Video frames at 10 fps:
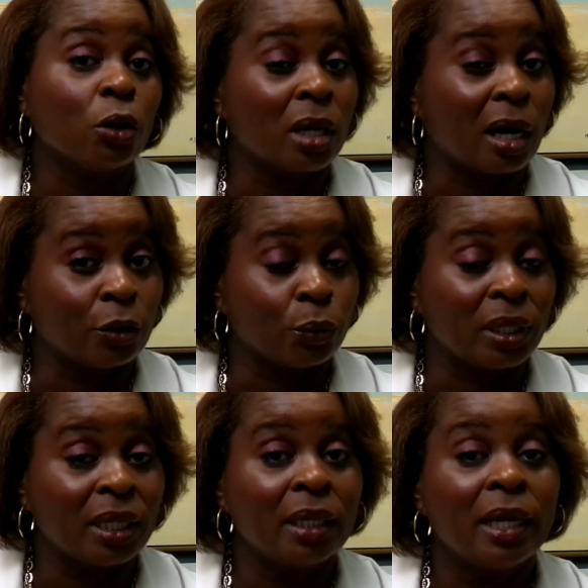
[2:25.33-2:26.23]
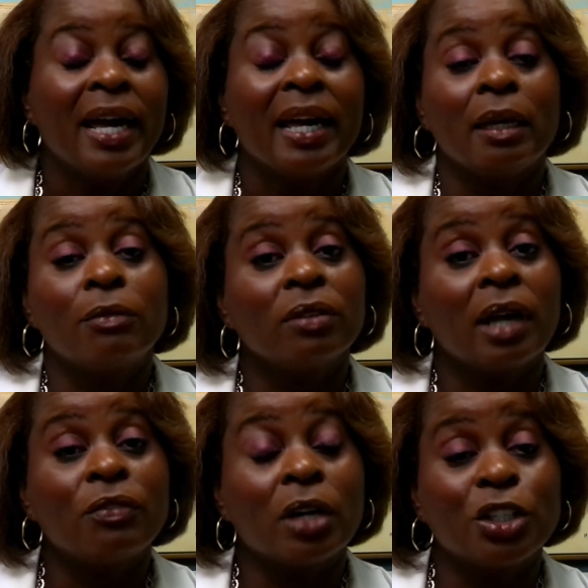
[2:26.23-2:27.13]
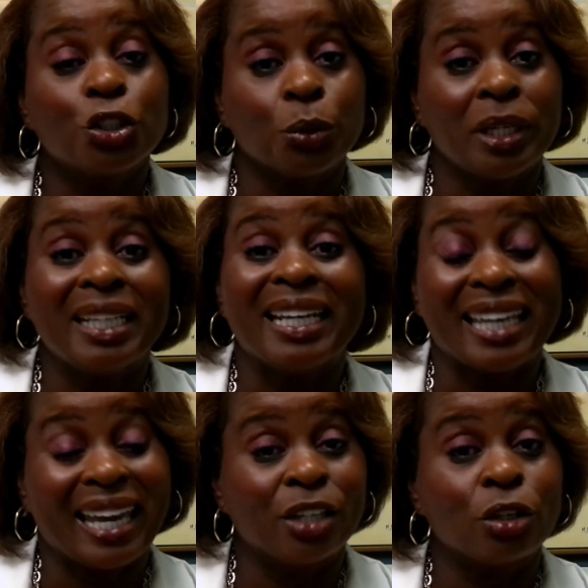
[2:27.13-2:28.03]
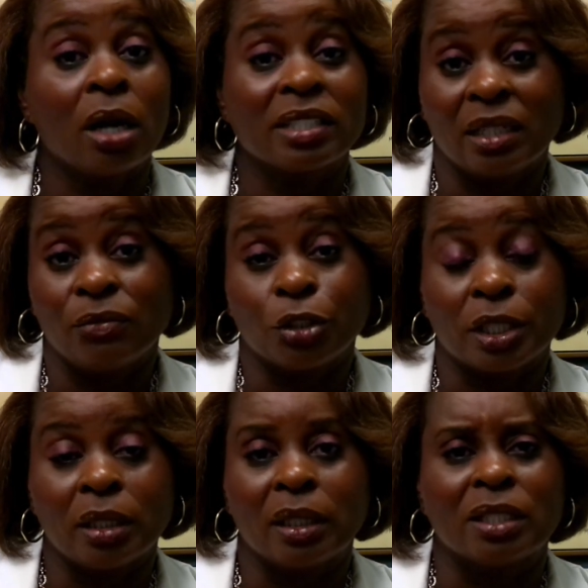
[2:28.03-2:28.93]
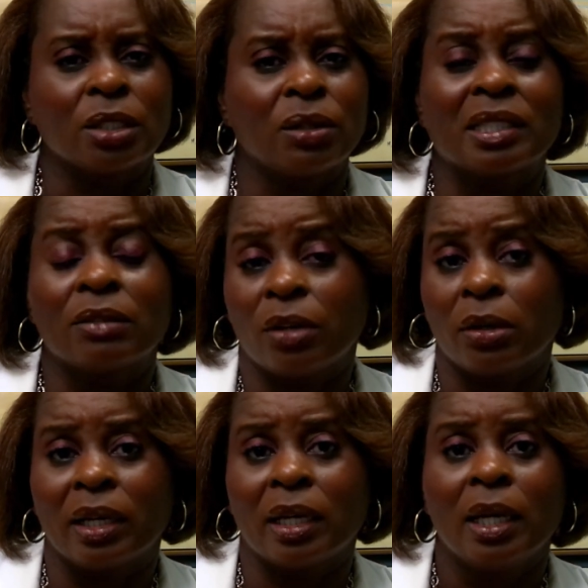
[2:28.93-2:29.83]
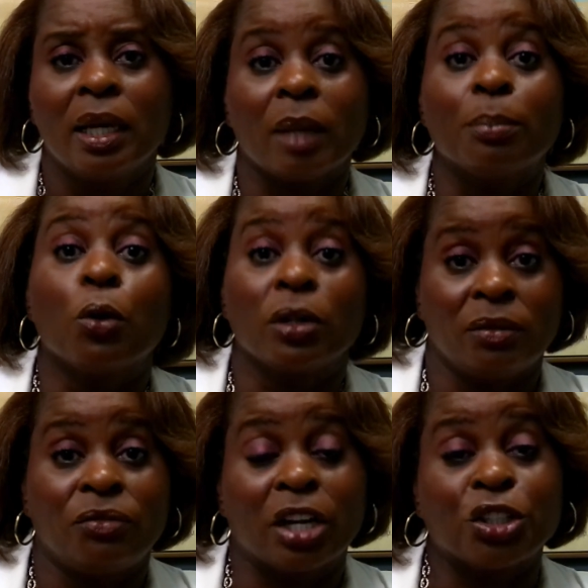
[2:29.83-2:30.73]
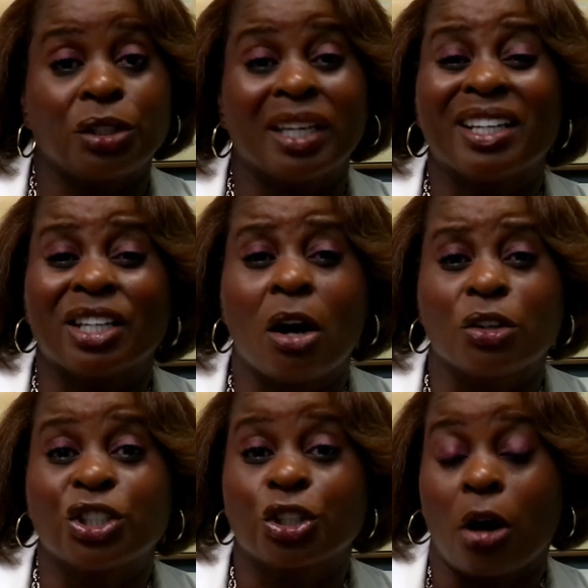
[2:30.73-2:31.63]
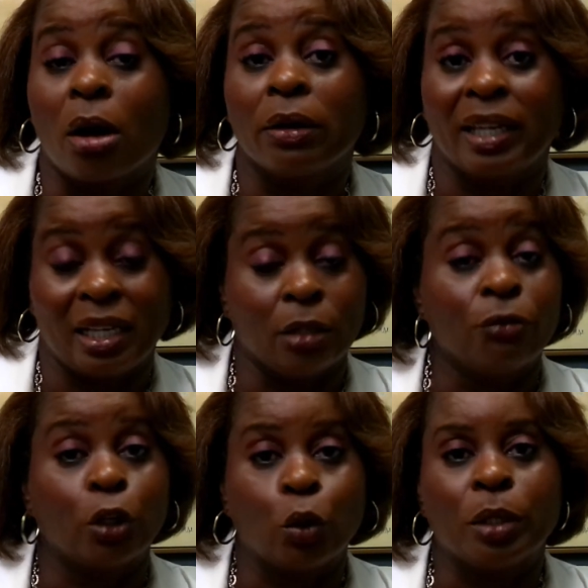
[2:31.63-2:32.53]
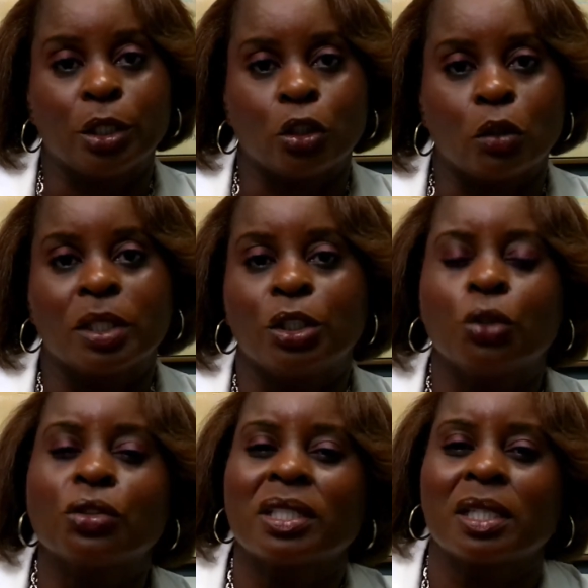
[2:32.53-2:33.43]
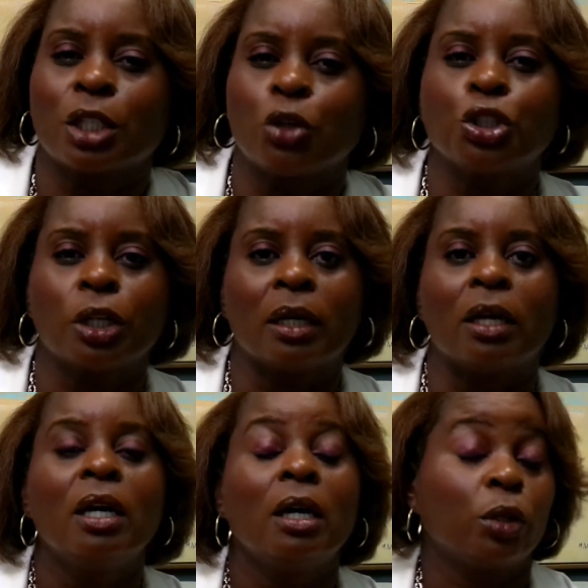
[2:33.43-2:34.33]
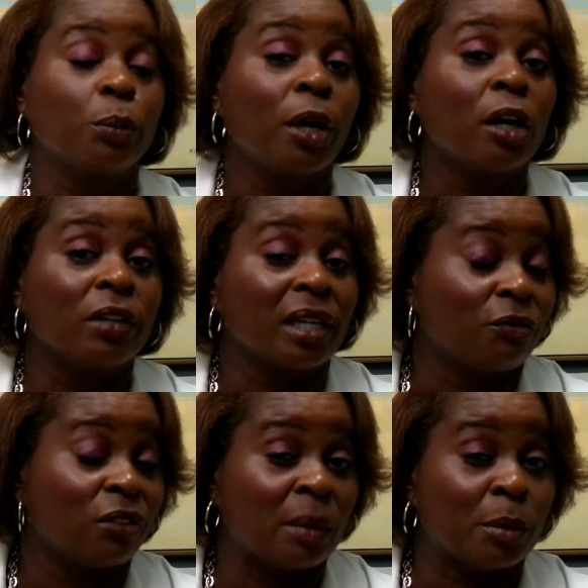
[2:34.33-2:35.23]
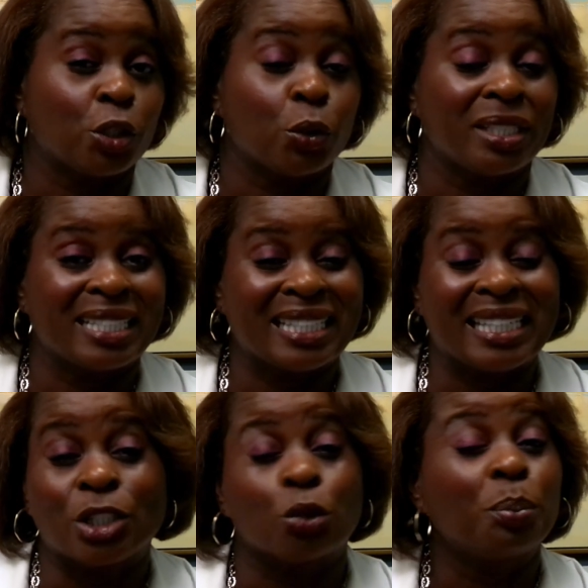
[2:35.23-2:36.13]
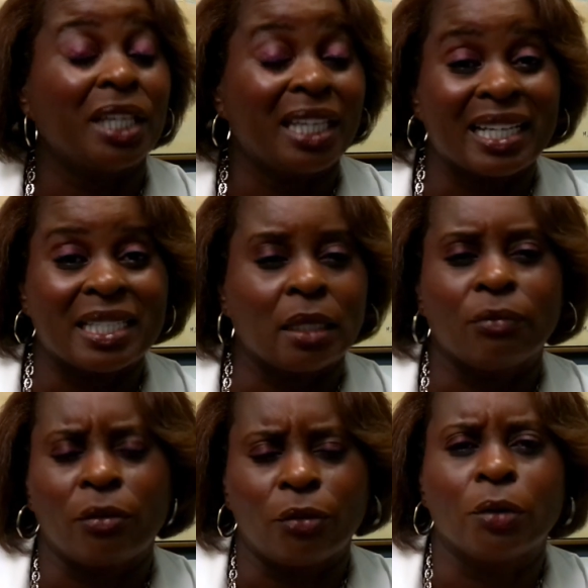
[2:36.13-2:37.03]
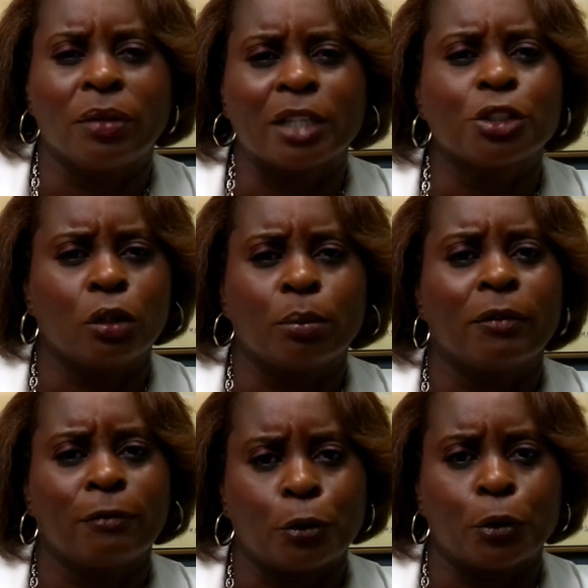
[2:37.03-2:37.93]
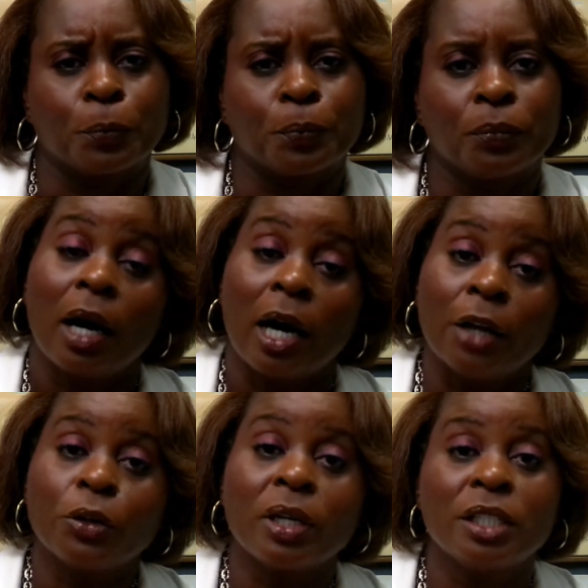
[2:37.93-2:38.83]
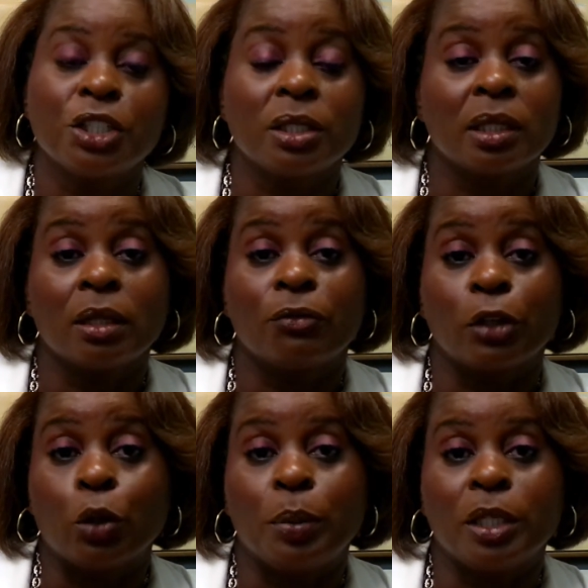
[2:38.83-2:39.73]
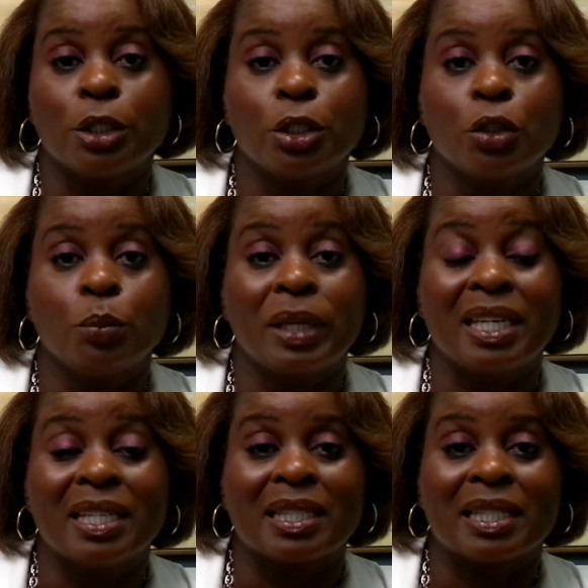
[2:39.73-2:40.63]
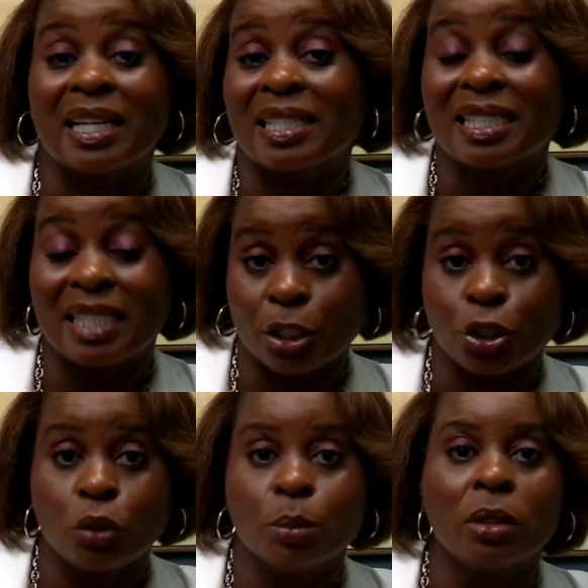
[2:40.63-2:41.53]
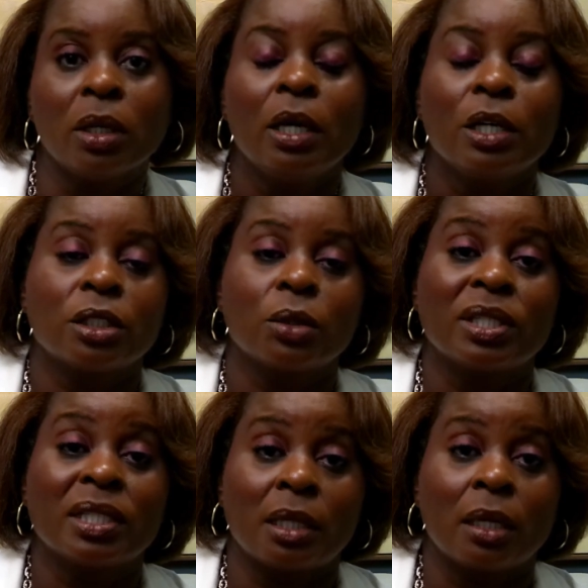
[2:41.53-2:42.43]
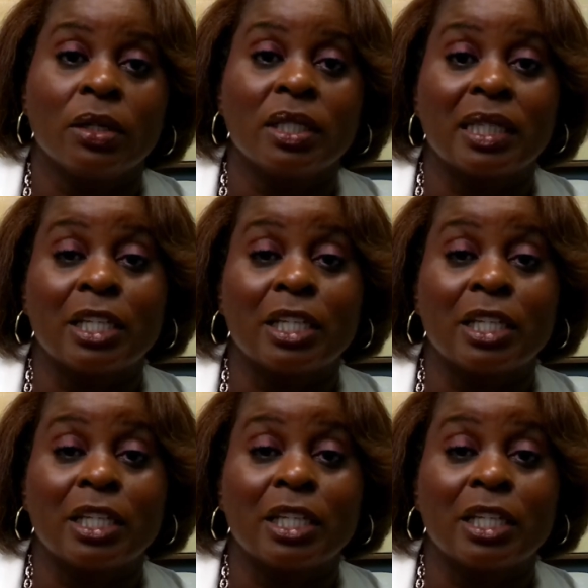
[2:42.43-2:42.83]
or gonorrhea. If left untreated, it can cause infertility. So that's a very important infection that can cause scarring in the fallopian tubes and usually is associated with pelvic inflammatory disease or PID if you've heard that term before. Other conditions of the fallopian tube is a STIC tumor, so a serous